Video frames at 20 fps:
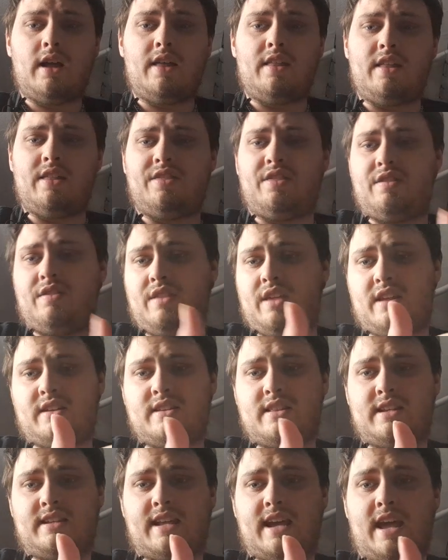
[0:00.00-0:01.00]
At the
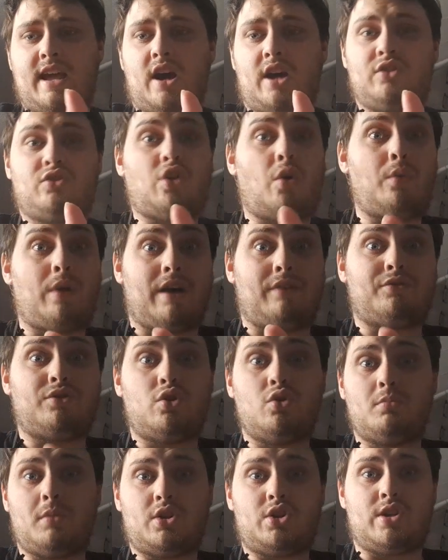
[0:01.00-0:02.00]
end of the day, I don't have
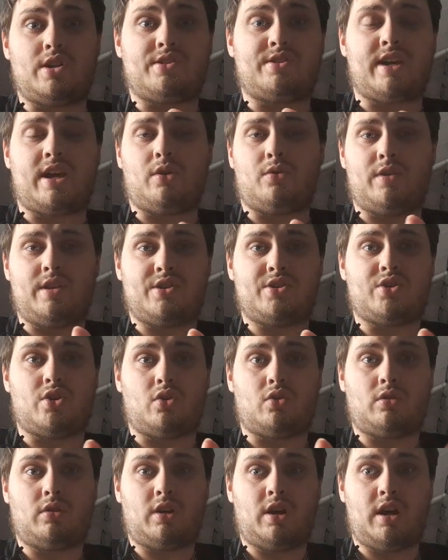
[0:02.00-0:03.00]
too much to say on this
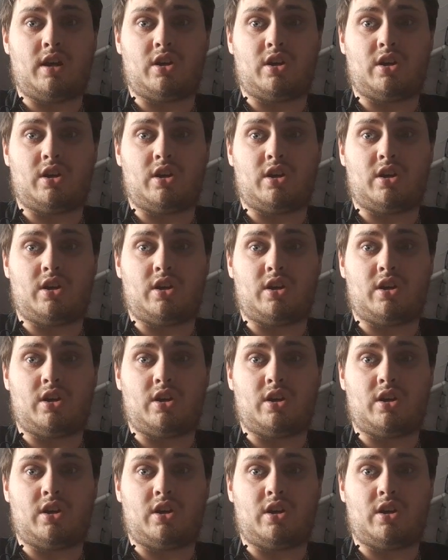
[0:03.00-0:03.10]
song,